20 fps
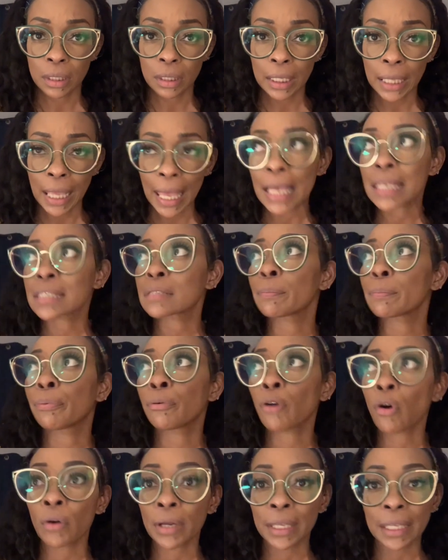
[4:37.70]
As
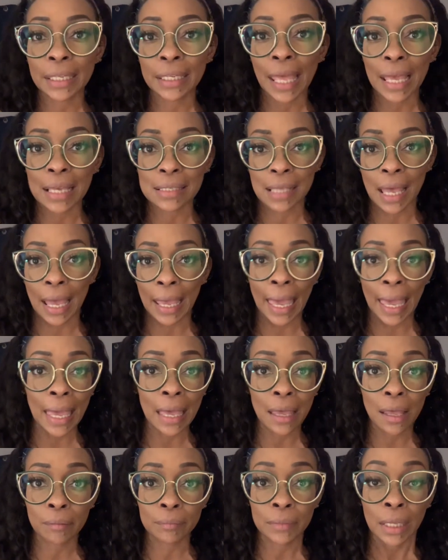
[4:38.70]
broken as I
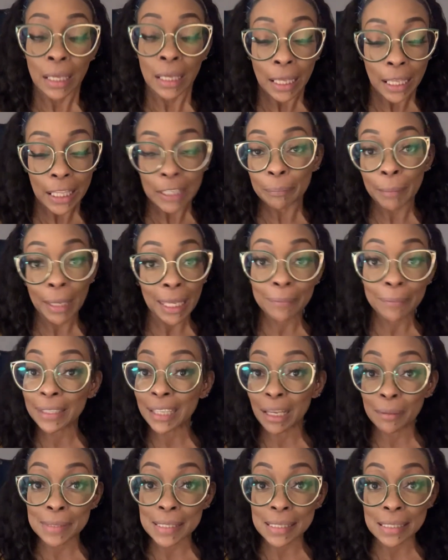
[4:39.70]
am, and maybe
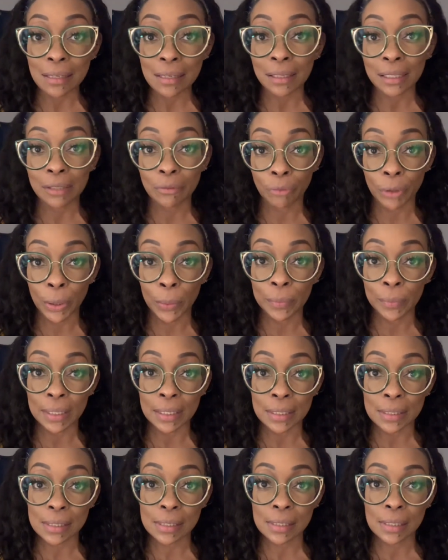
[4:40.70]
I'm still in
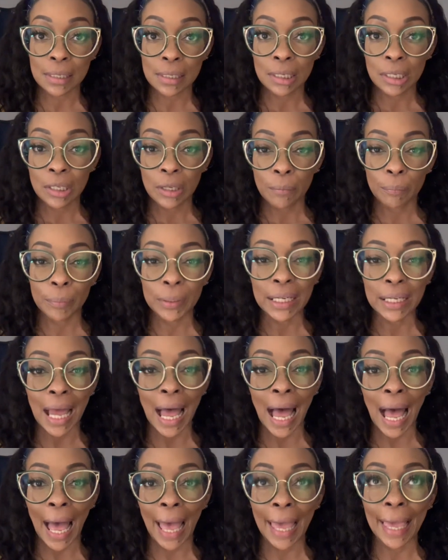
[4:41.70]
remnants, but
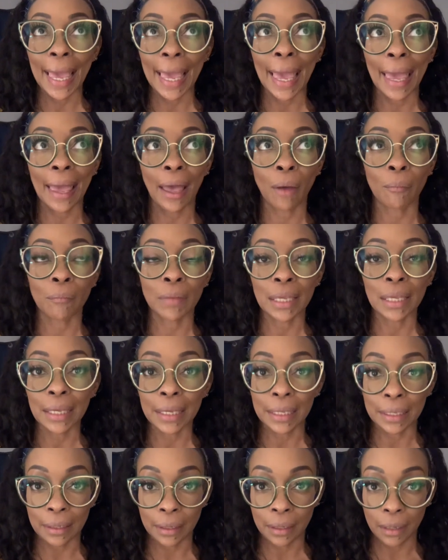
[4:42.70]
I am
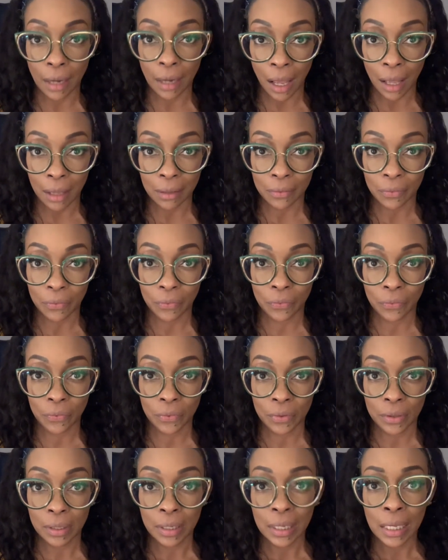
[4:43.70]
enough.
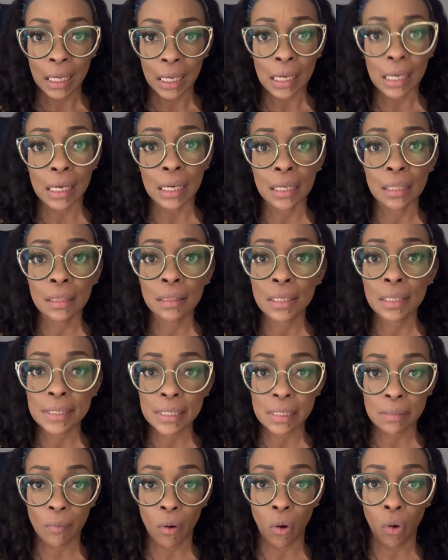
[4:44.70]
In
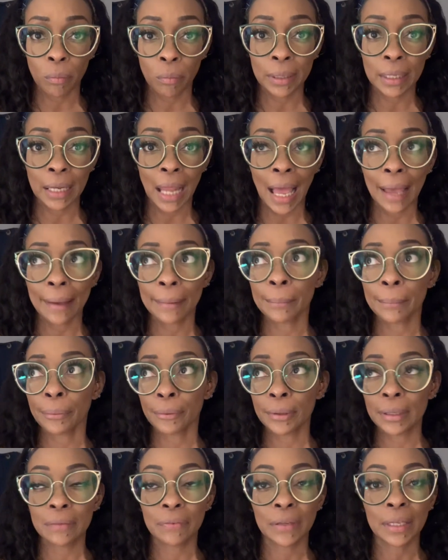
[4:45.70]
this moment, I am
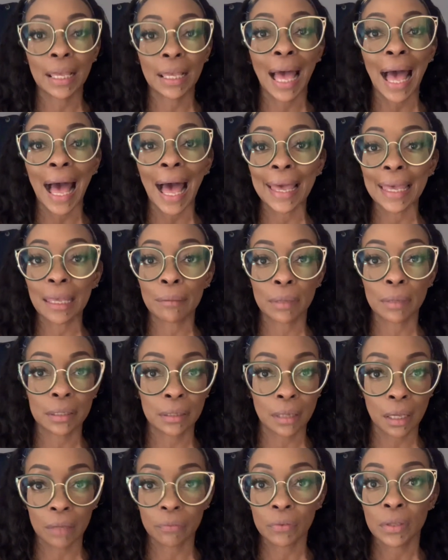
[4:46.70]
breathing. I am
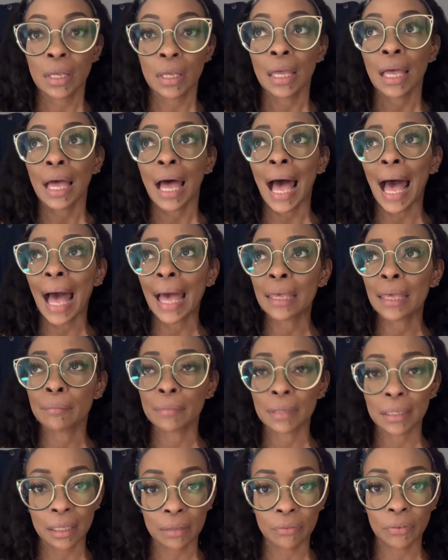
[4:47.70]
enough. I
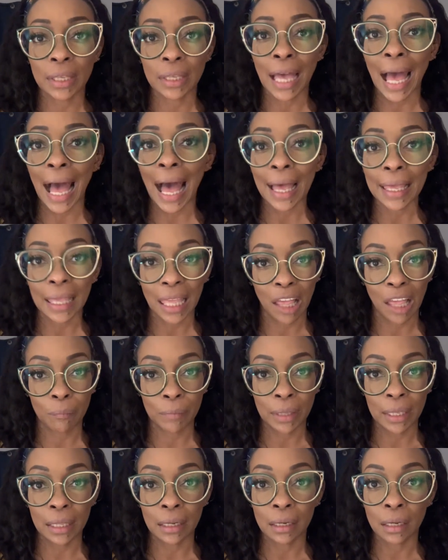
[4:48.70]
am living. I
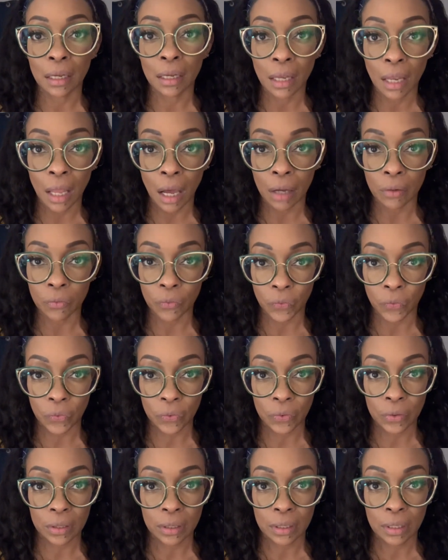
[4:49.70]
am enough.
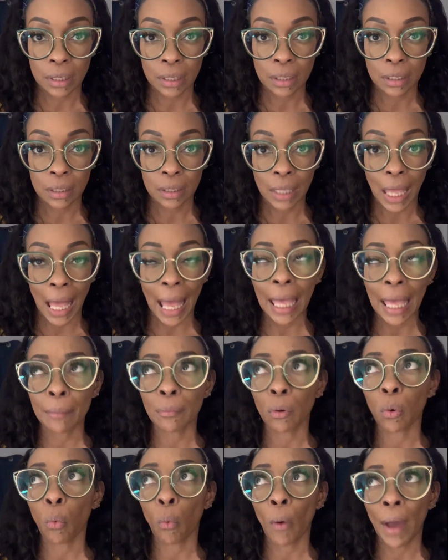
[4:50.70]
I am
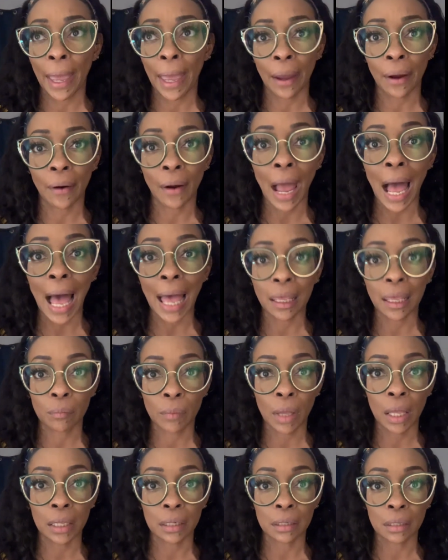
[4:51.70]
aware. I
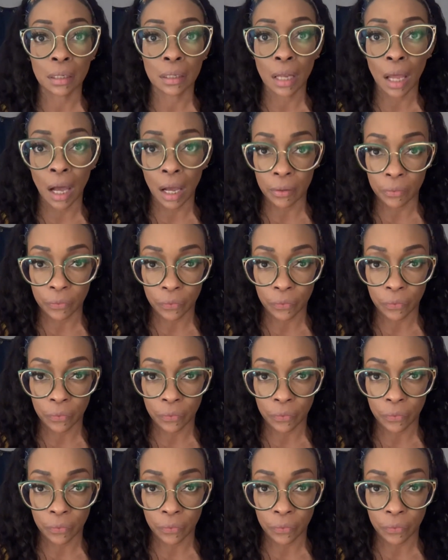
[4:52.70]
am enough.